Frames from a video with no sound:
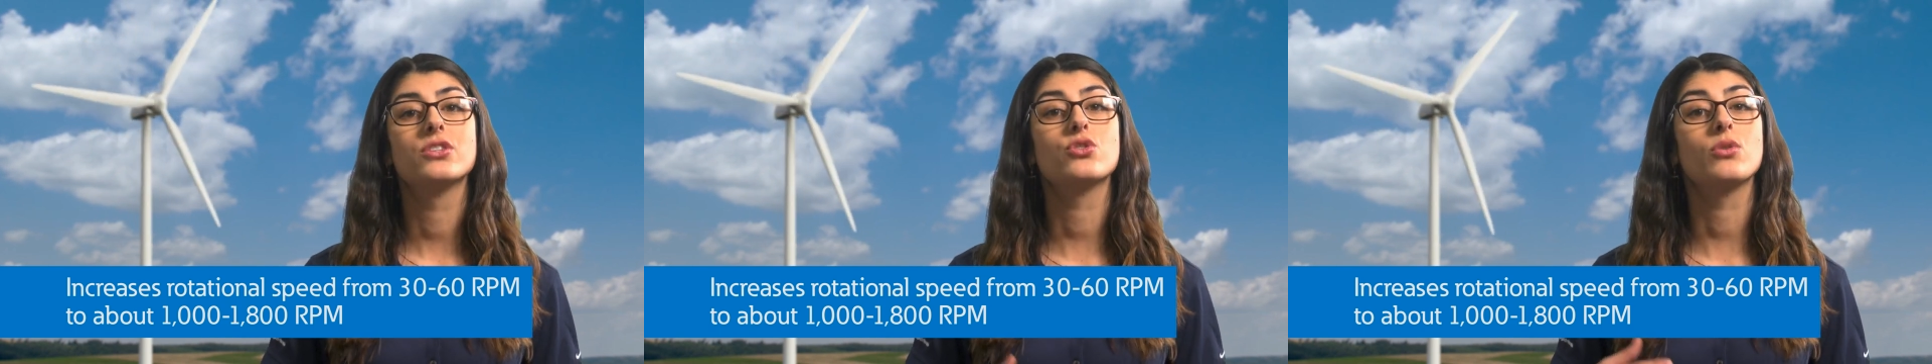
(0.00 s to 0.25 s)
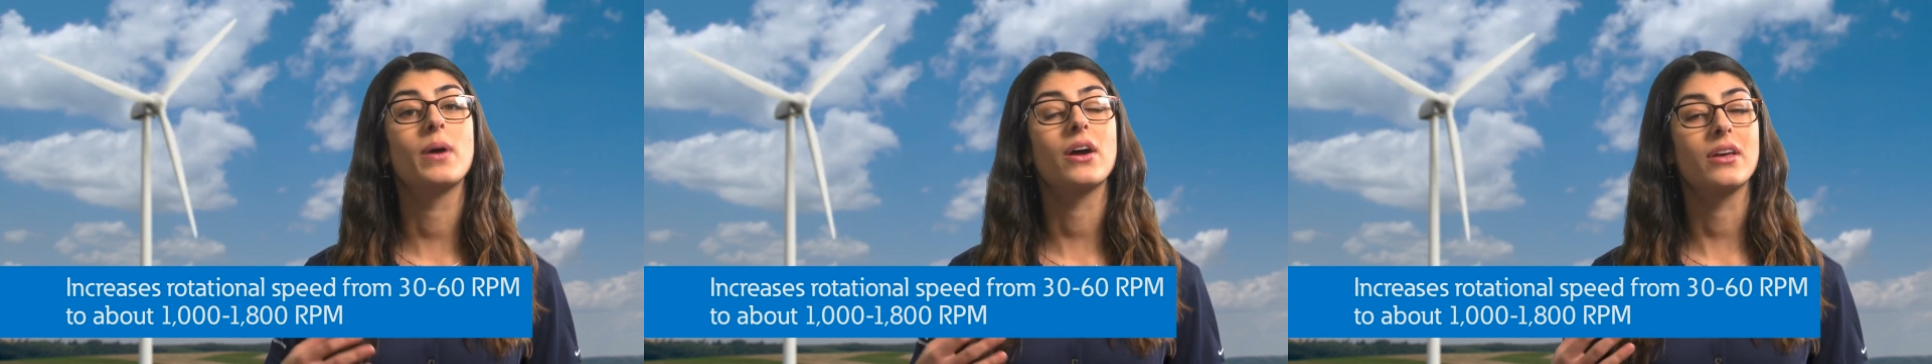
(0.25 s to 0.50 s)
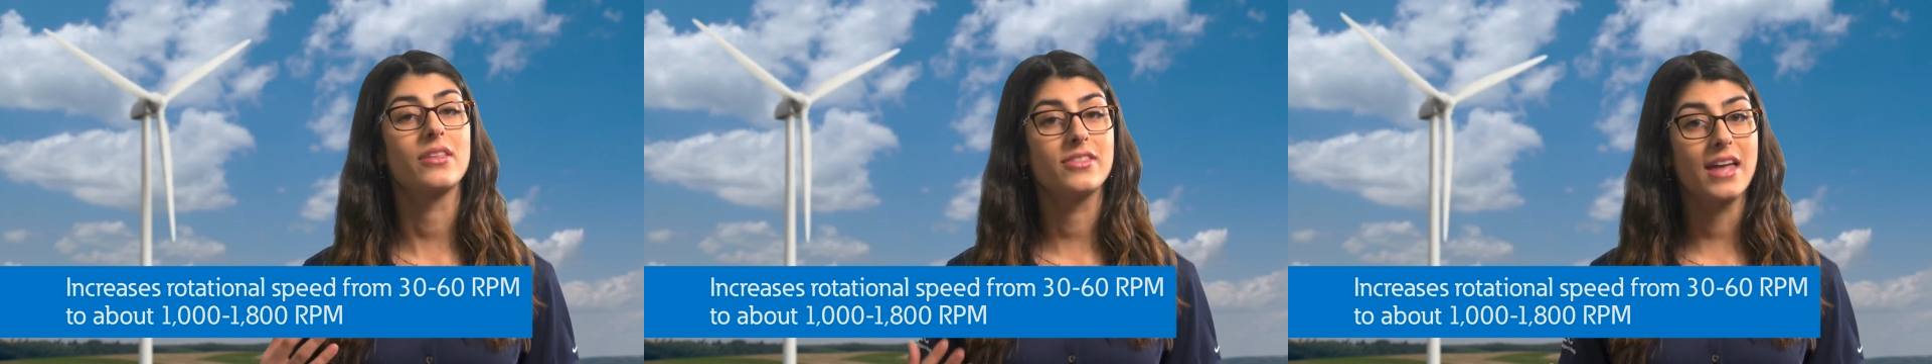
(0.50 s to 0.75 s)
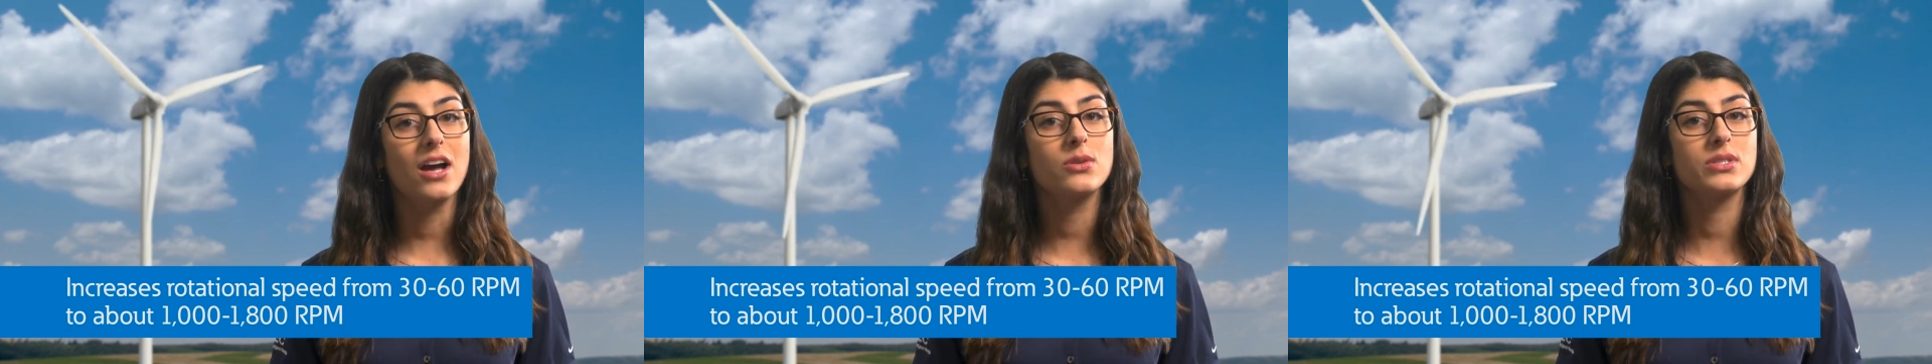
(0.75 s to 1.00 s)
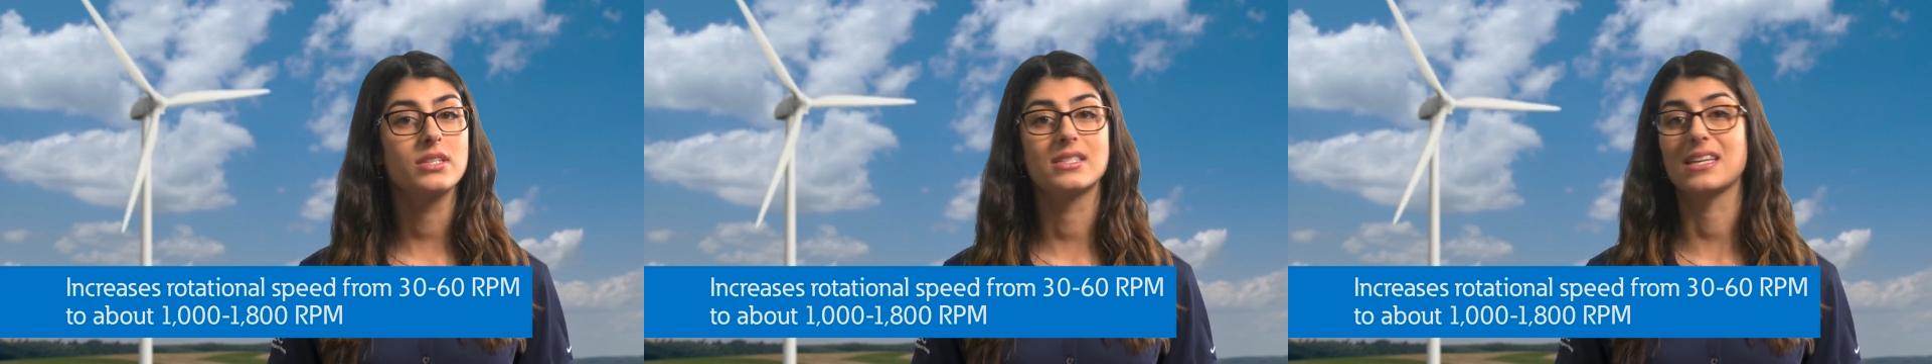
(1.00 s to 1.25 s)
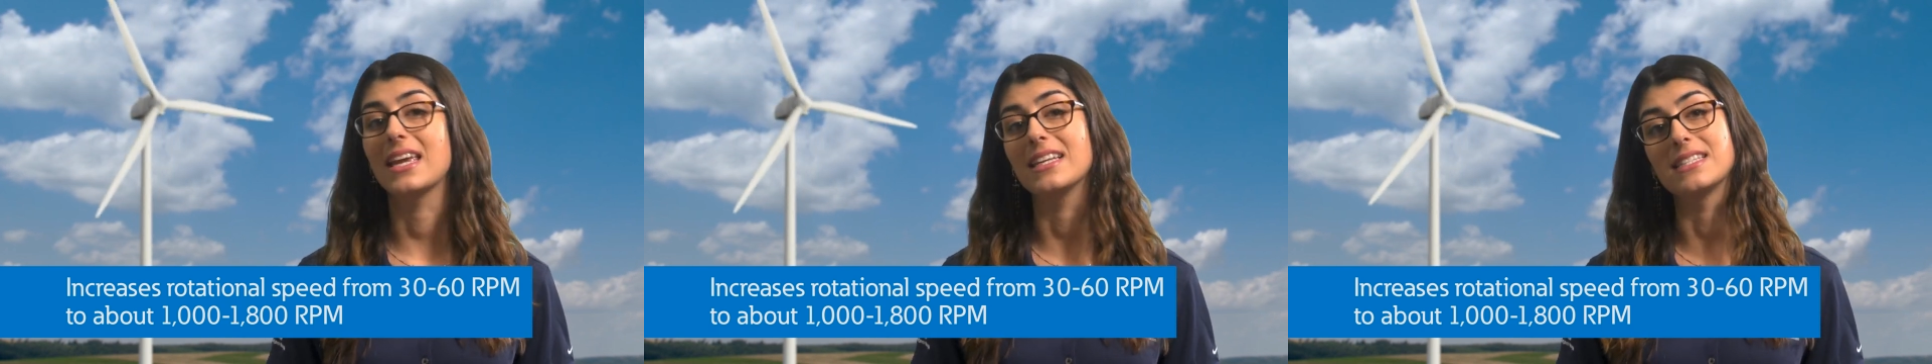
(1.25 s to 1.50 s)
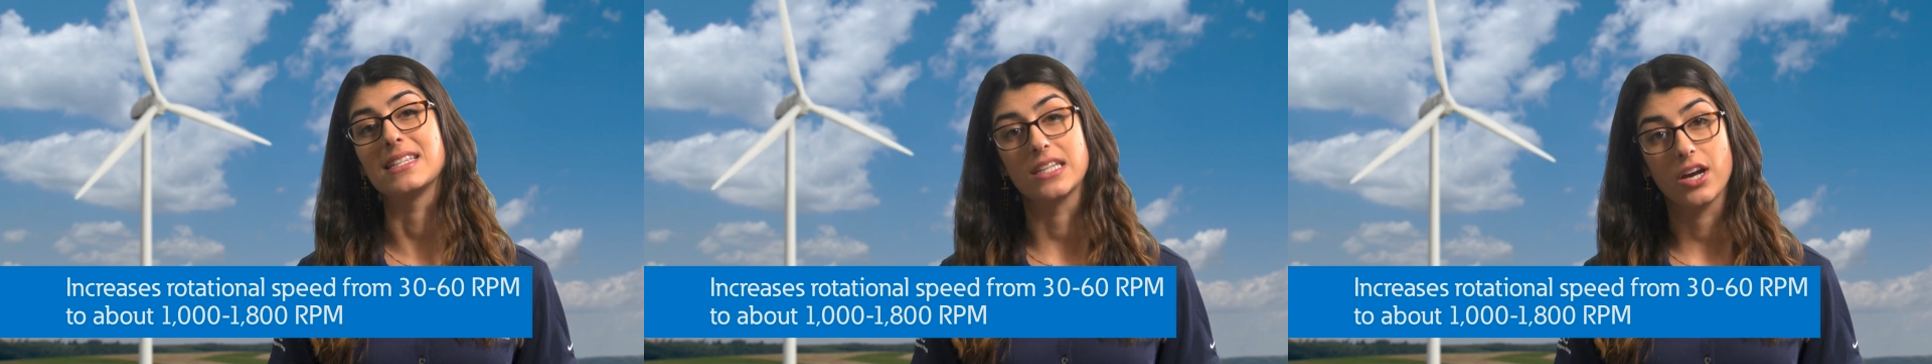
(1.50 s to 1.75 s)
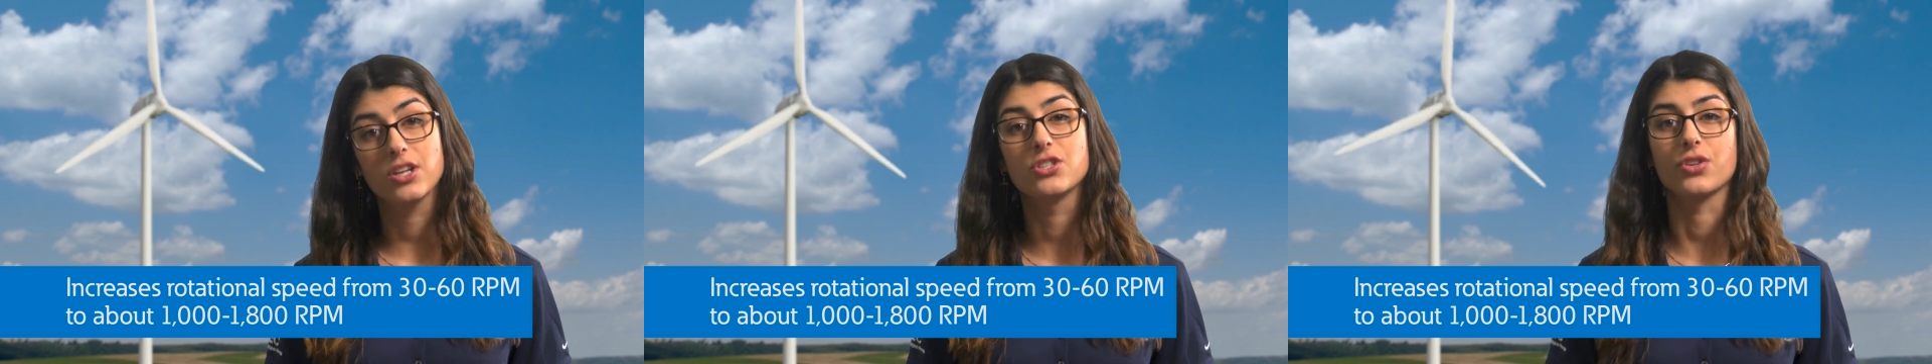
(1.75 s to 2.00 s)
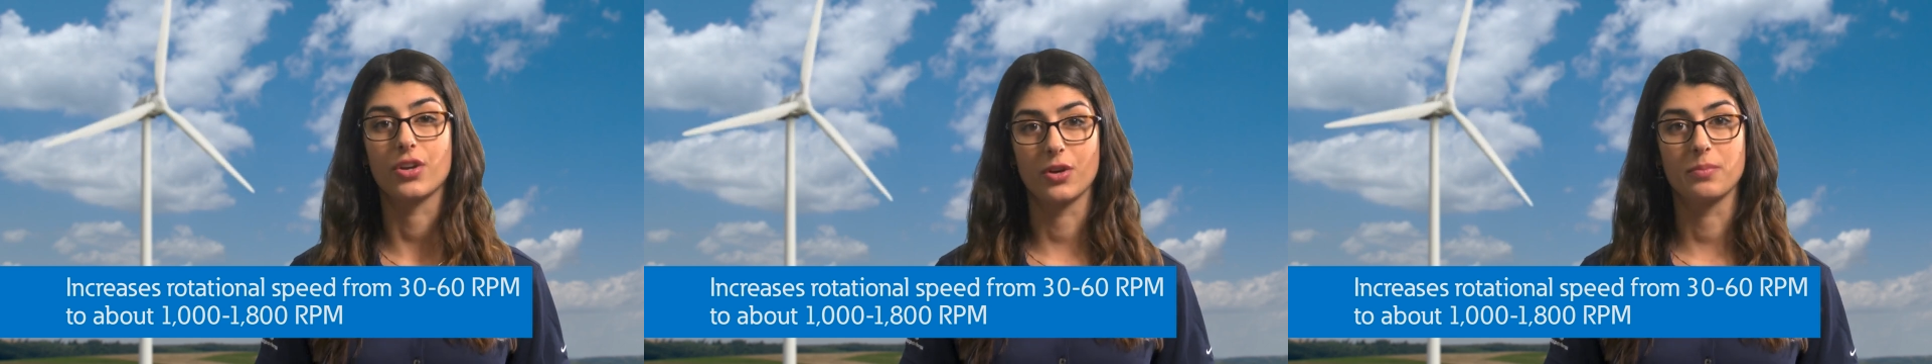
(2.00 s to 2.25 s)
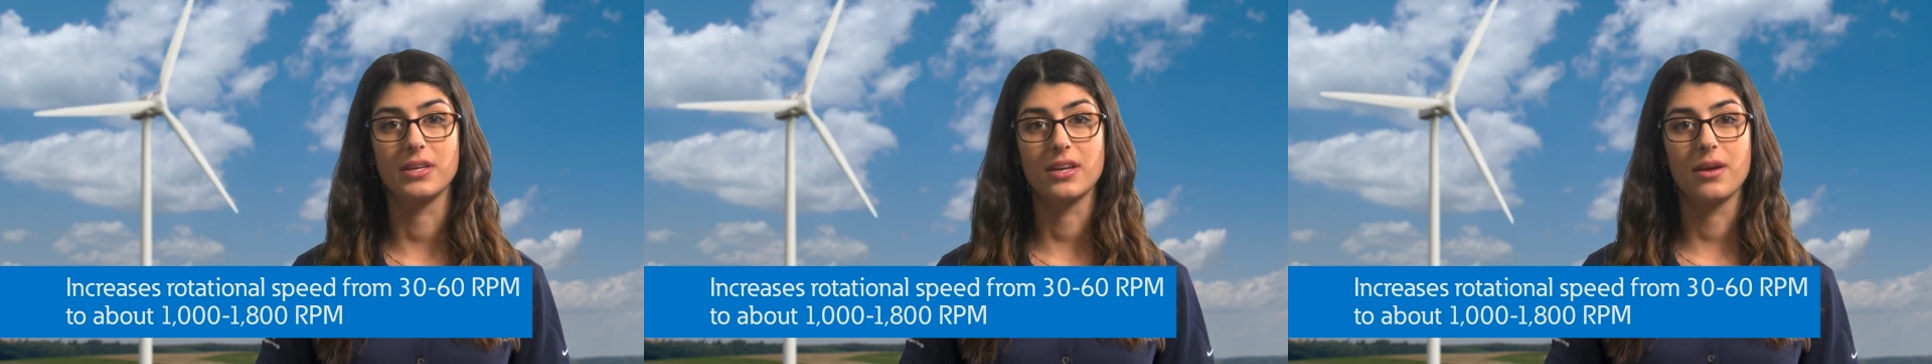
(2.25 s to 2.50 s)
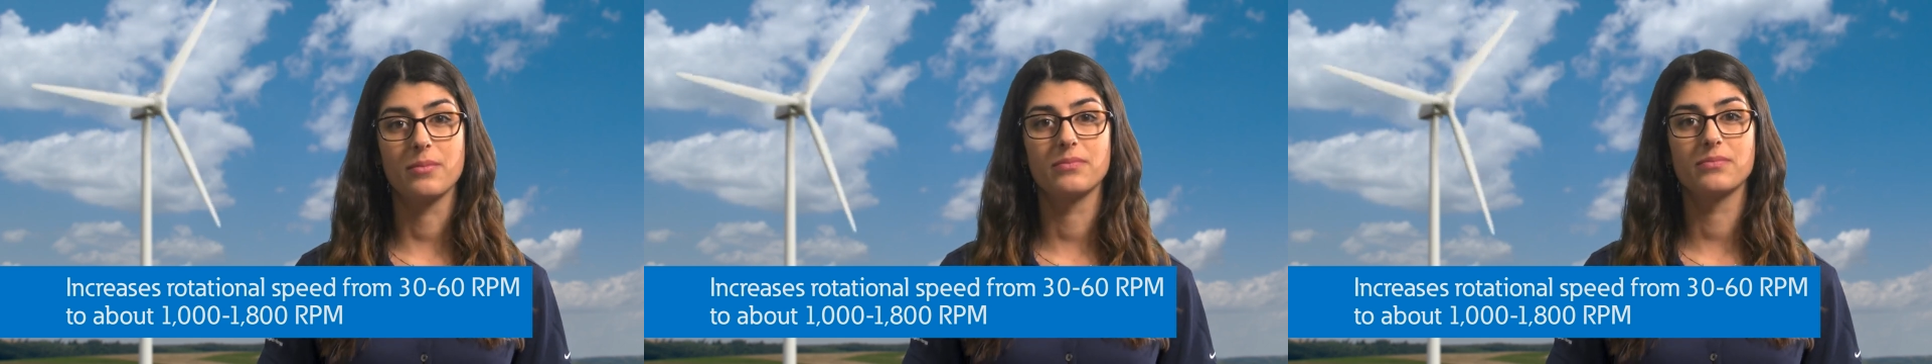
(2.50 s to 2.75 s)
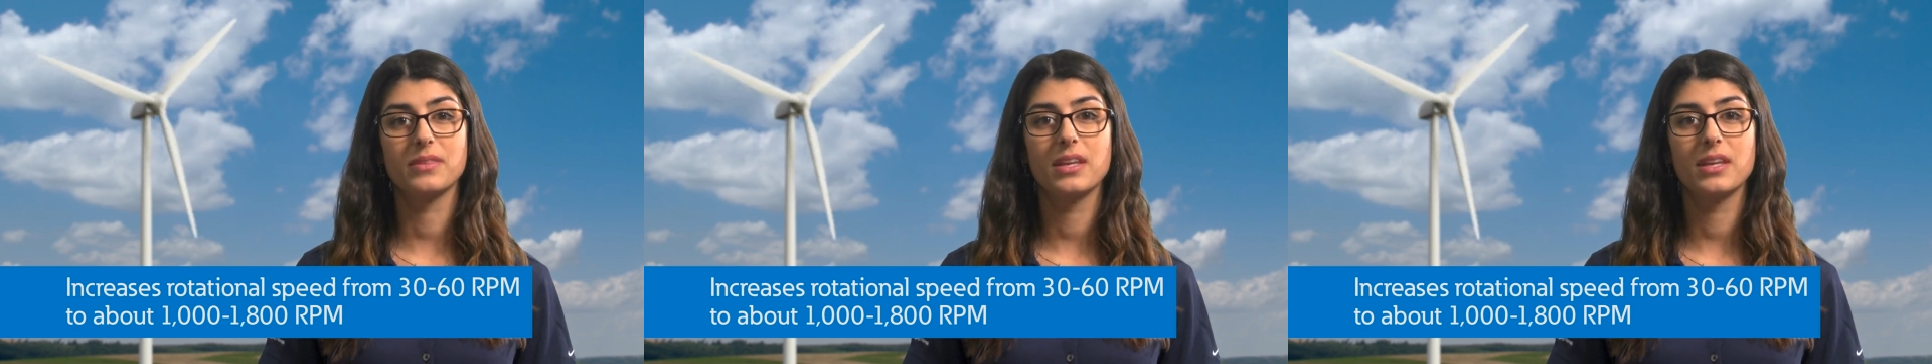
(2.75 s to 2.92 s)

to about one thousand to eighteen hundred R P M.